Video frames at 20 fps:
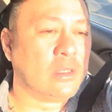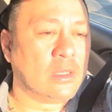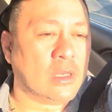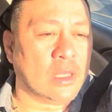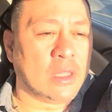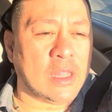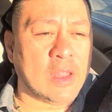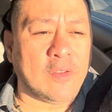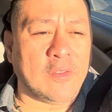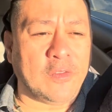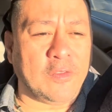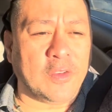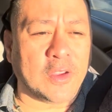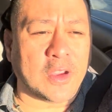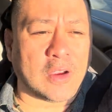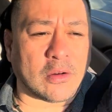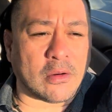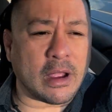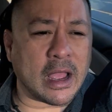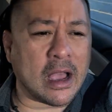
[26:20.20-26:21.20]
Then
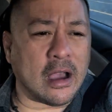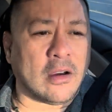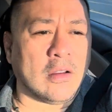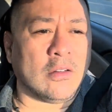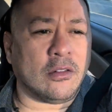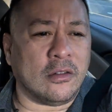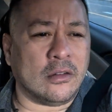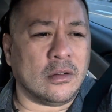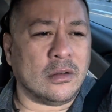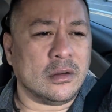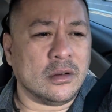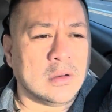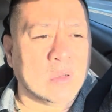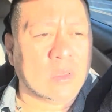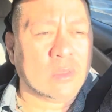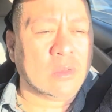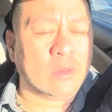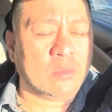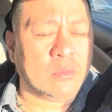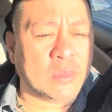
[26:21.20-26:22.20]
figure out
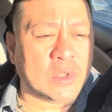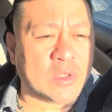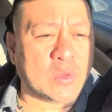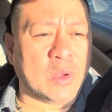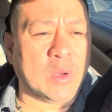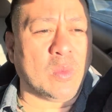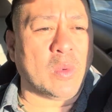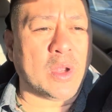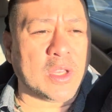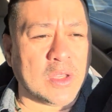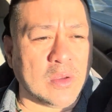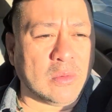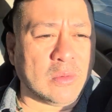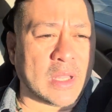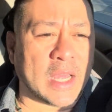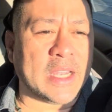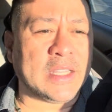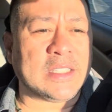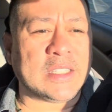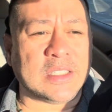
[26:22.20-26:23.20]
between what you
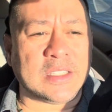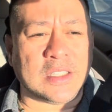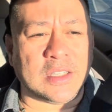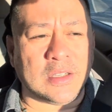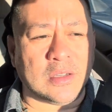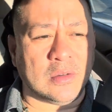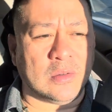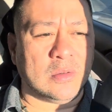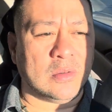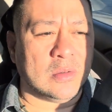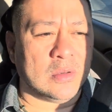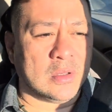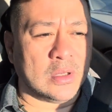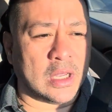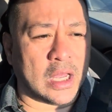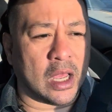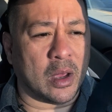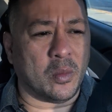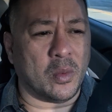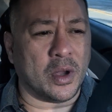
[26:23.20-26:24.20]
like to do
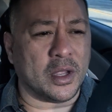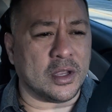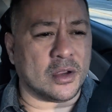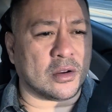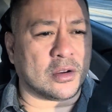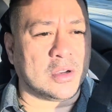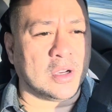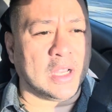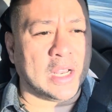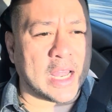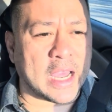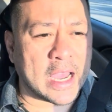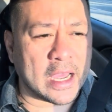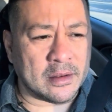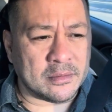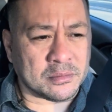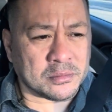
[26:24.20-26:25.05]
and what you're good at,